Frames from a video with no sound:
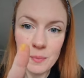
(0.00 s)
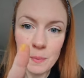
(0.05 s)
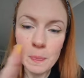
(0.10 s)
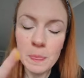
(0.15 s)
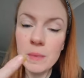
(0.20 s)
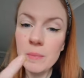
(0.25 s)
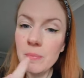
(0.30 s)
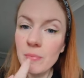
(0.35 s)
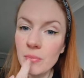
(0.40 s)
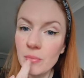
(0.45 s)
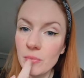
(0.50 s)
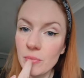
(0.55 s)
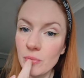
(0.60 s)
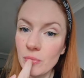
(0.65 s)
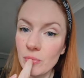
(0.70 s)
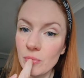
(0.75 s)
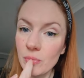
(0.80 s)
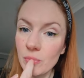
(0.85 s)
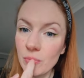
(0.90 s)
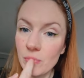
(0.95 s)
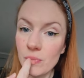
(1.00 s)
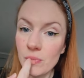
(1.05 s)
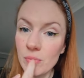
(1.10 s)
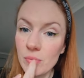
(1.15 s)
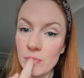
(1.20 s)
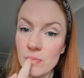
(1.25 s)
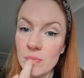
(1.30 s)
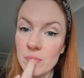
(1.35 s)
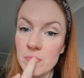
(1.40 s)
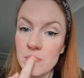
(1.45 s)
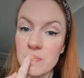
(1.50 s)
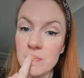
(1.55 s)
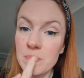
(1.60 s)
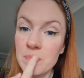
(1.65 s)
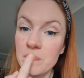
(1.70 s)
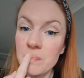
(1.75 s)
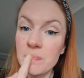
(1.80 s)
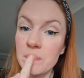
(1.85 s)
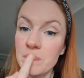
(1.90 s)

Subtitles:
Nothing is said.